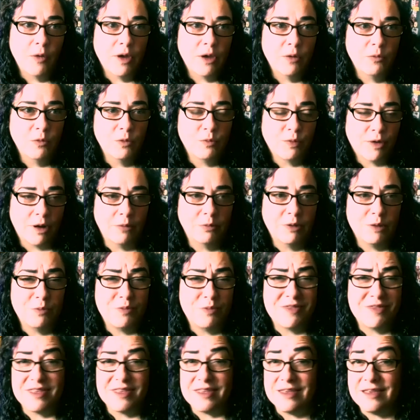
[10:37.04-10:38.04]
would probably
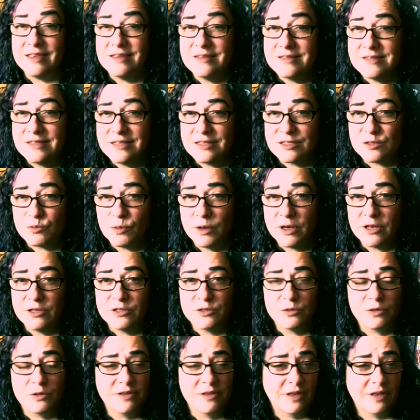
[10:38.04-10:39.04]
be the easiest way to
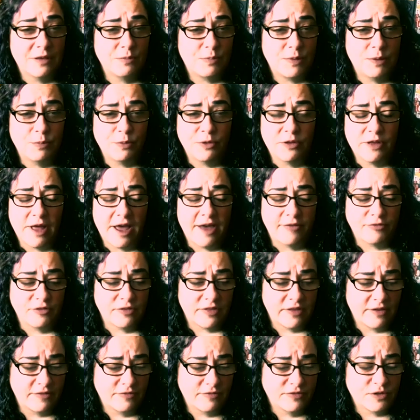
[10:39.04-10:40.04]
do it, and then people after
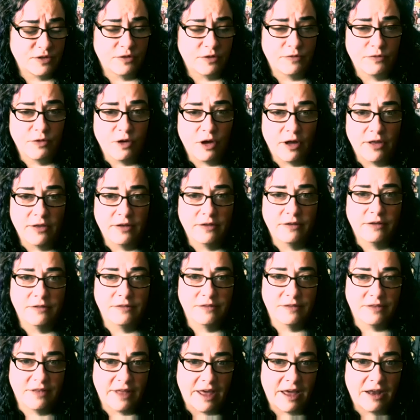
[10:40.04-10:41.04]
they've sort of got
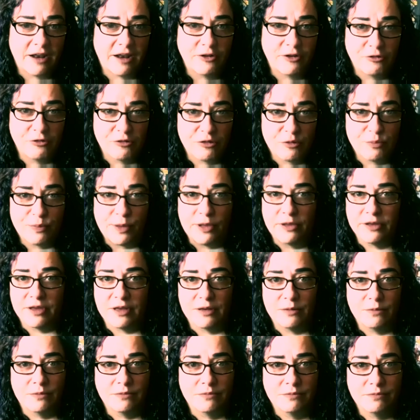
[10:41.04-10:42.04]
that under their belt
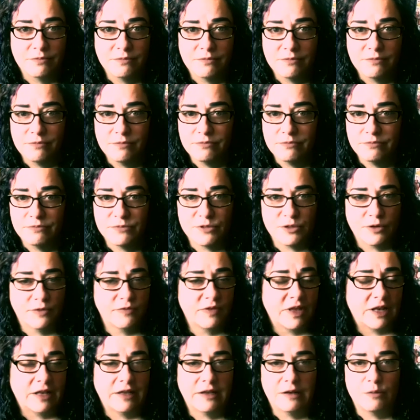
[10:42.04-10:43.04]
can sort of
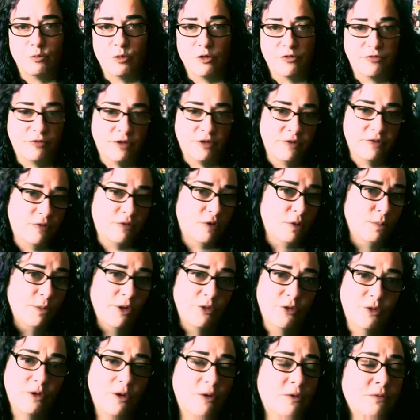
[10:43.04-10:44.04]
get a little more free form on
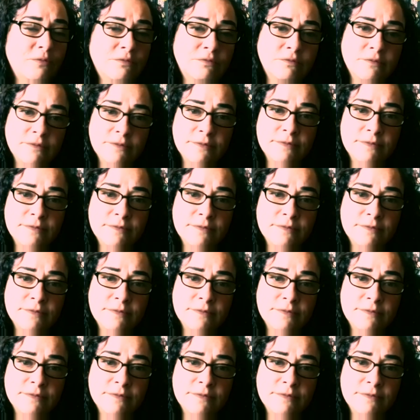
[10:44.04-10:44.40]
their own?